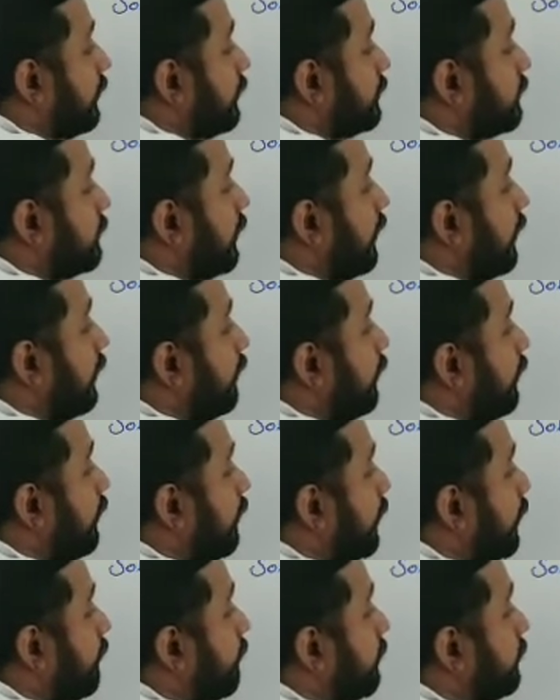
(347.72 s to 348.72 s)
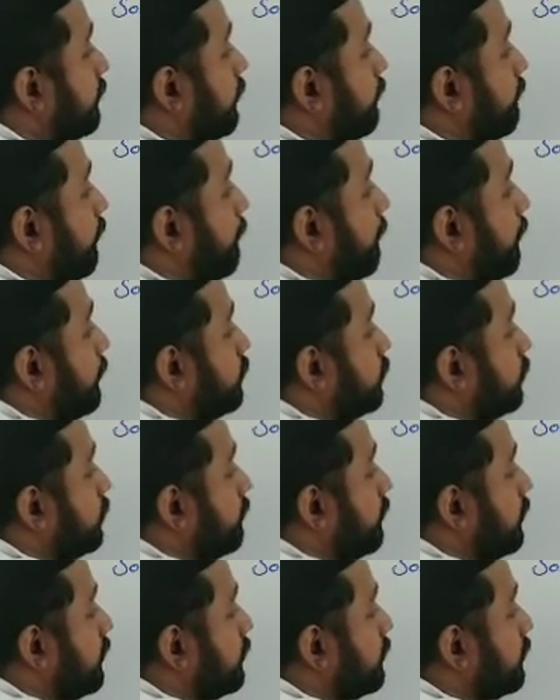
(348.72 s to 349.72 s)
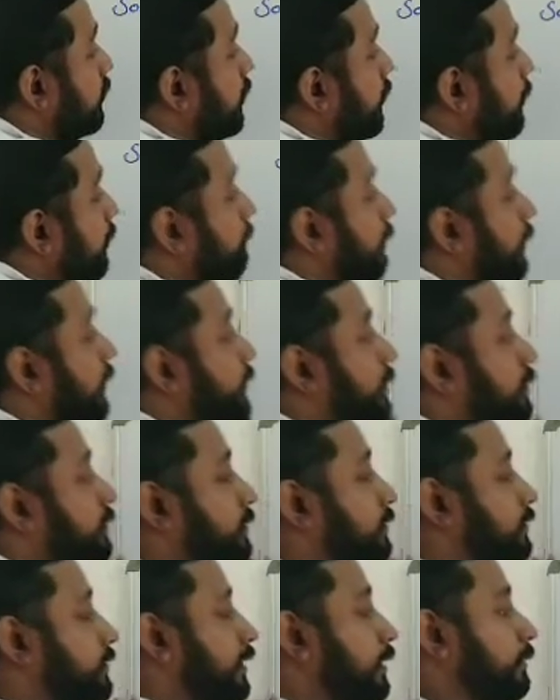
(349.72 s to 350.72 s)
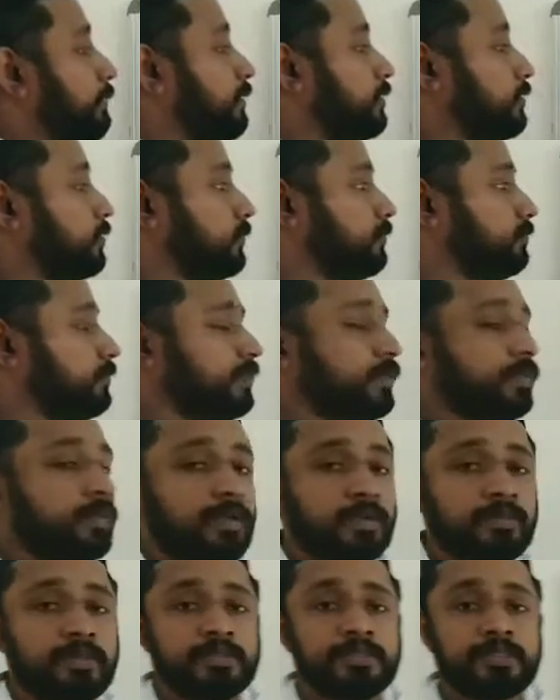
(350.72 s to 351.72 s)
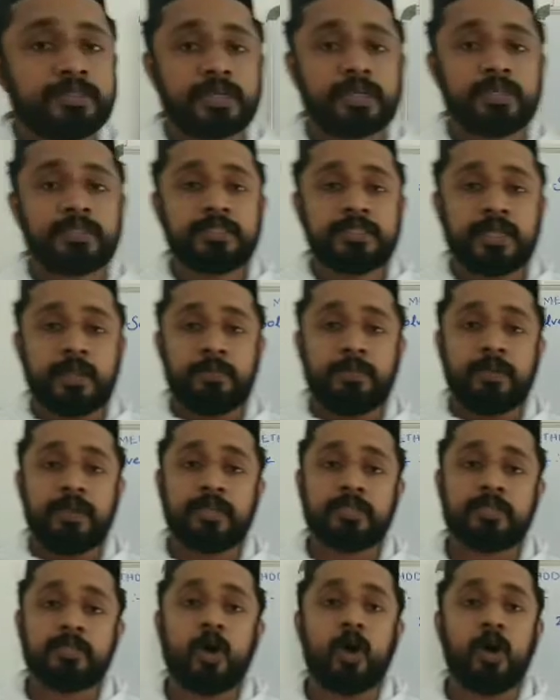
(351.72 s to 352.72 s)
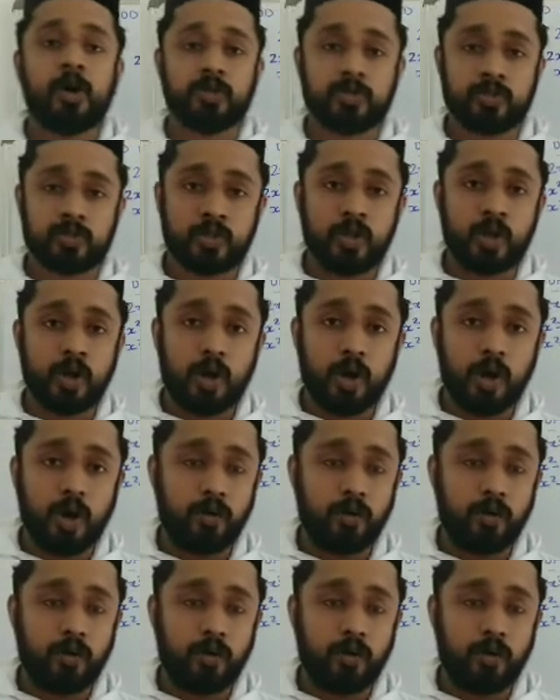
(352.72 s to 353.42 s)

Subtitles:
3 is there, divided by 2 means minus 3 by 2. The second step is also